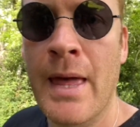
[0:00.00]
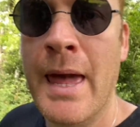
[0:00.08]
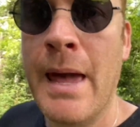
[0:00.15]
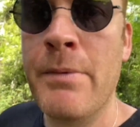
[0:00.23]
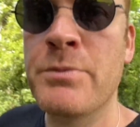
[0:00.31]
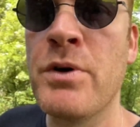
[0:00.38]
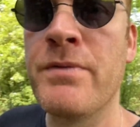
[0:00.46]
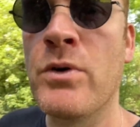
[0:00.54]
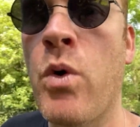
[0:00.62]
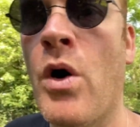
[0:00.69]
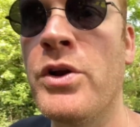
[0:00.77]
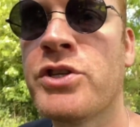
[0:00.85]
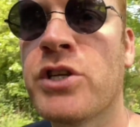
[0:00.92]
He was moving
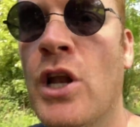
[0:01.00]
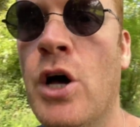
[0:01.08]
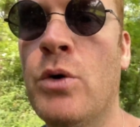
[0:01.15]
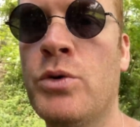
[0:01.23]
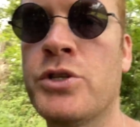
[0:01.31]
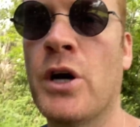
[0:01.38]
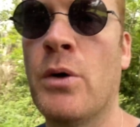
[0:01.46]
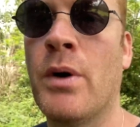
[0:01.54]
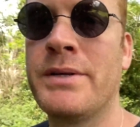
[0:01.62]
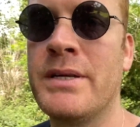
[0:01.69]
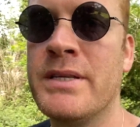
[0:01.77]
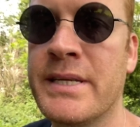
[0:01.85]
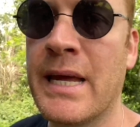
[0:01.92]
quite slow, so I
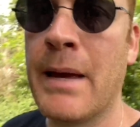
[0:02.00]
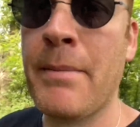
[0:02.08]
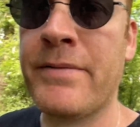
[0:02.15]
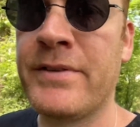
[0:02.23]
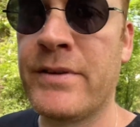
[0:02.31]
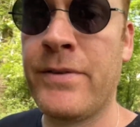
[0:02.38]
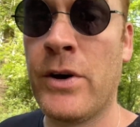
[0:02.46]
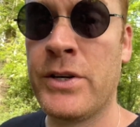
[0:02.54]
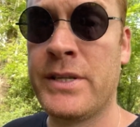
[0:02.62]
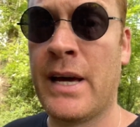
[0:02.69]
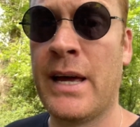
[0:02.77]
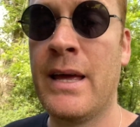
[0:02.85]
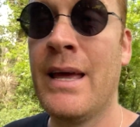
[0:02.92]
didn't see him after the first
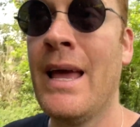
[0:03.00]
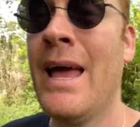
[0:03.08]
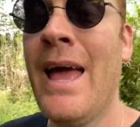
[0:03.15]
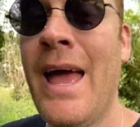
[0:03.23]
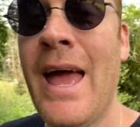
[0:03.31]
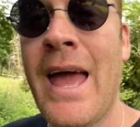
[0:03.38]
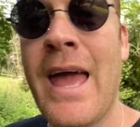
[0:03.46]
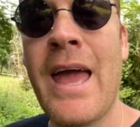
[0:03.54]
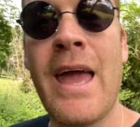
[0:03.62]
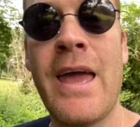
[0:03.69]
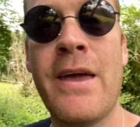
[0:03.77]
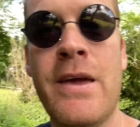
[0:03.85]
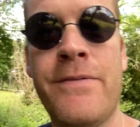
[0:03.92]
day.
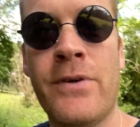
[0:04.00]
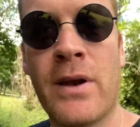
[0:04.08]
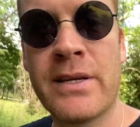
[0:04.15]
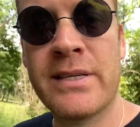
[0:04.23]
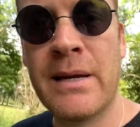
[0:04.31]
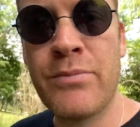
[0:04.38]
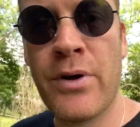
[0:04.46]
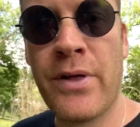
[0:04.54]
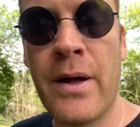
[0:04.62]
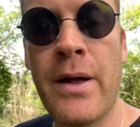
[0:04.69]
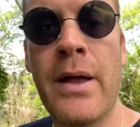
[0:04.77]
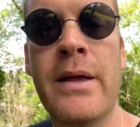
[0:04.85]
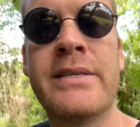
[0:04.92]
If you're listening, brother,
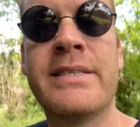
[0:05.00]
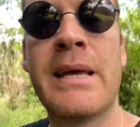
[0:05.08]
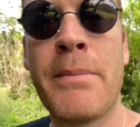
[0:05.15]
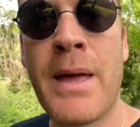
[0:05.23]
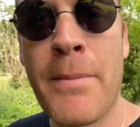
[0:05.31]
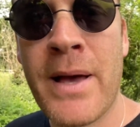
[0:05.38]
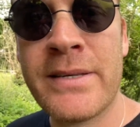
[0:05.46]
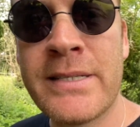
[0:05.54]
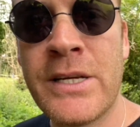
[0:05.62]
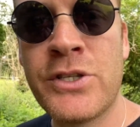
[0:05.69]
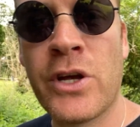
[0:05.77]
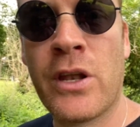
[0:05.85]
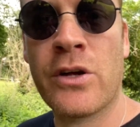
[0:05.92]
send me a
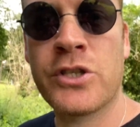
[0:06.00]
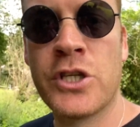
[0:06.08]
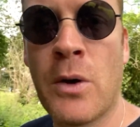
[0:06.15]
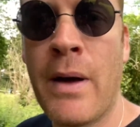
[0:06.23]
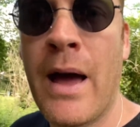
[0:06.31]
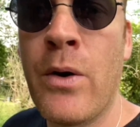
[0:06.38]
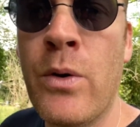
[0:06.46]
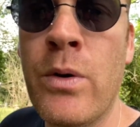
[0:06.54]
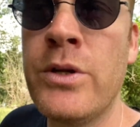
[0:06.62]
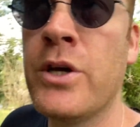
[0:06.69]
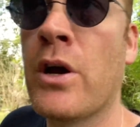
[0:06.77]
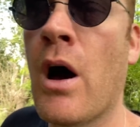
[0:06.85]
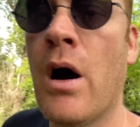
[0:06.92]
message. I'd like to know how
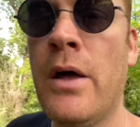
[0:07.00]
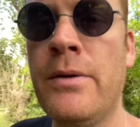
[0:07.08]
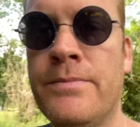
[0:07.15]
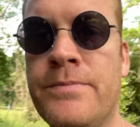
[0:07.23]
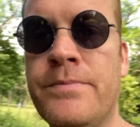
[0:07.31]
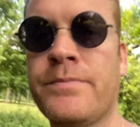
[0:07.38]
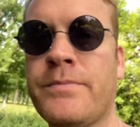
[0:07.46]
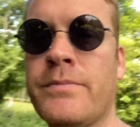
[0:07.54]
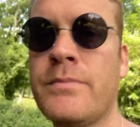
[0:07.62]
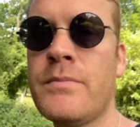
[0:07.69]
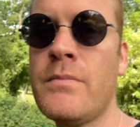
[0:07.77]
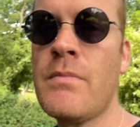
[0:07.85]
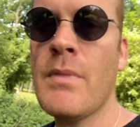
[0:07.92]
you got on.
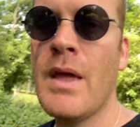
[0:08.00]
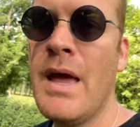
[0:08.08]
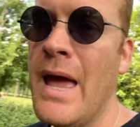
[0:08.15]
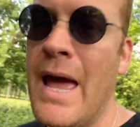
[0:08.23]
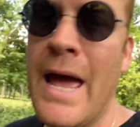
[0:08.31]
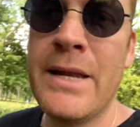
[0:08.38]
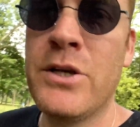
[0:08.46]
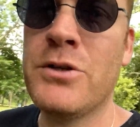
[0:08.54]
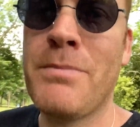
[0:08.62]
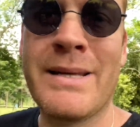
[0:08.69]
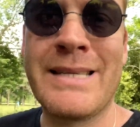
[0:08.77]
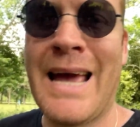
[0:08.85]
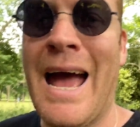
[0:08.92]
It doesn't
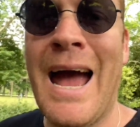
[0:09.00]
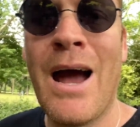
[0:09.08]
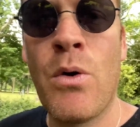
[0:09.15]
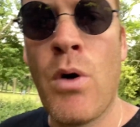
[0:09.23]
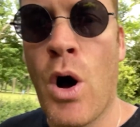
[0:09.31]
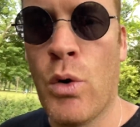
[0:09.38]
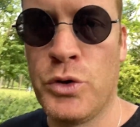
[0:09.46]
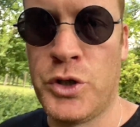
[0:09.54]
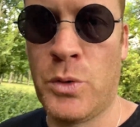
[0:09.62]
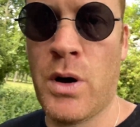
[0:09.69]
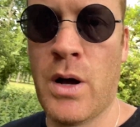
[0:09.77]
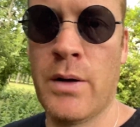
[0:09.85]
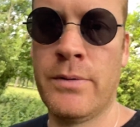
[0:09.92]
matter how old you
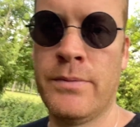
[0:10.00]
are.